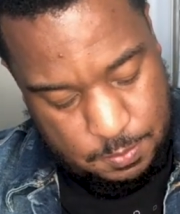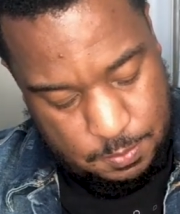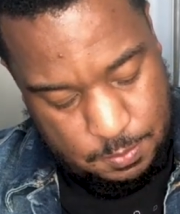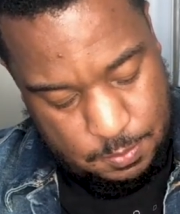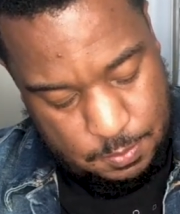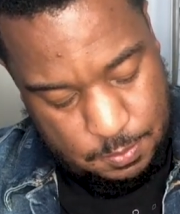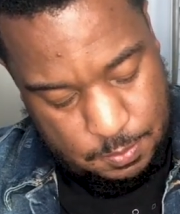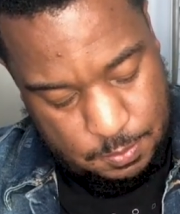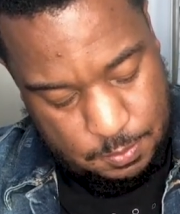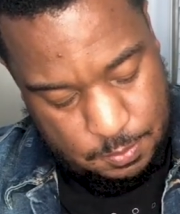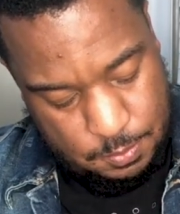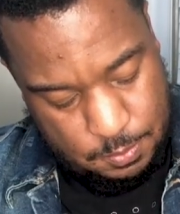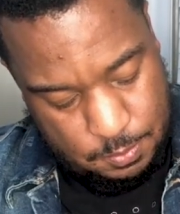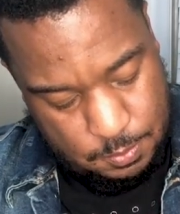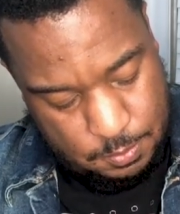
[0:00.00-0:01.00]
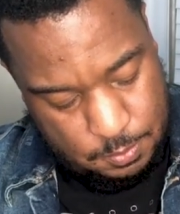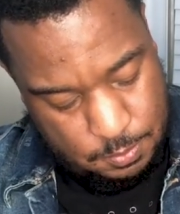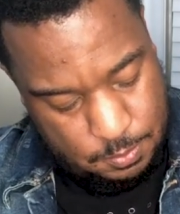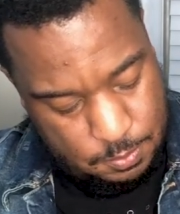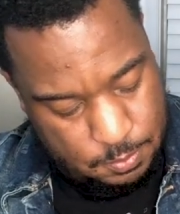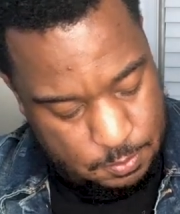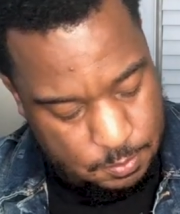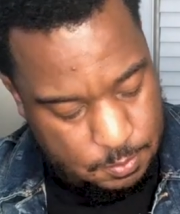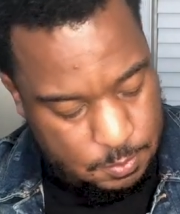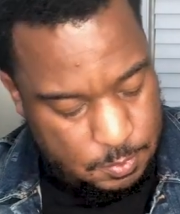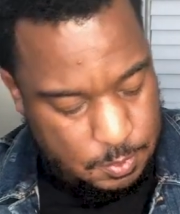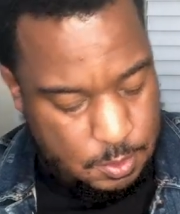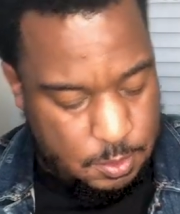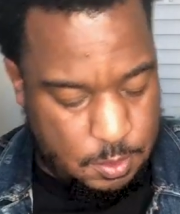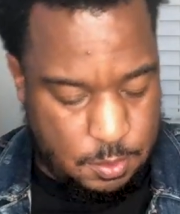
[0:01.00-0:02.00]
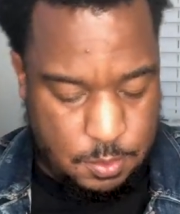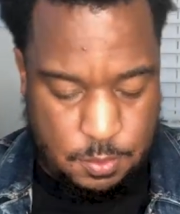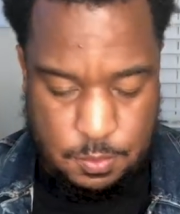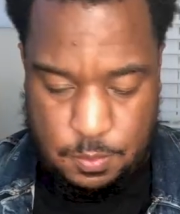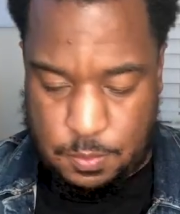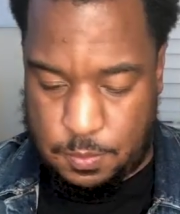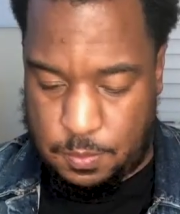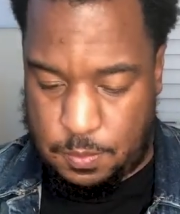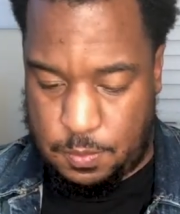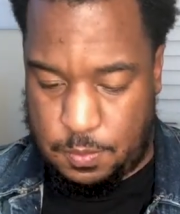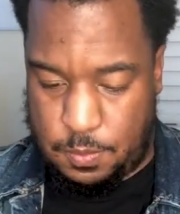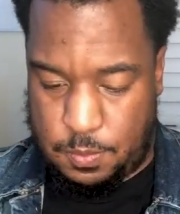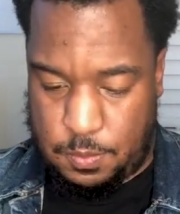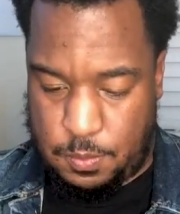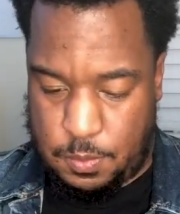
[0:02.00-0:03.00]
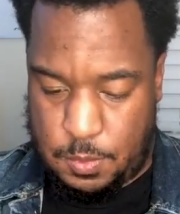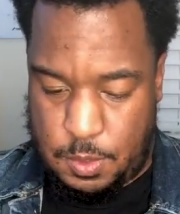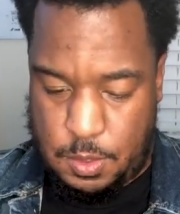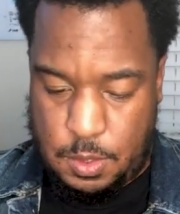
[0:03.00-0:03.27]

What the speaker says: (silence)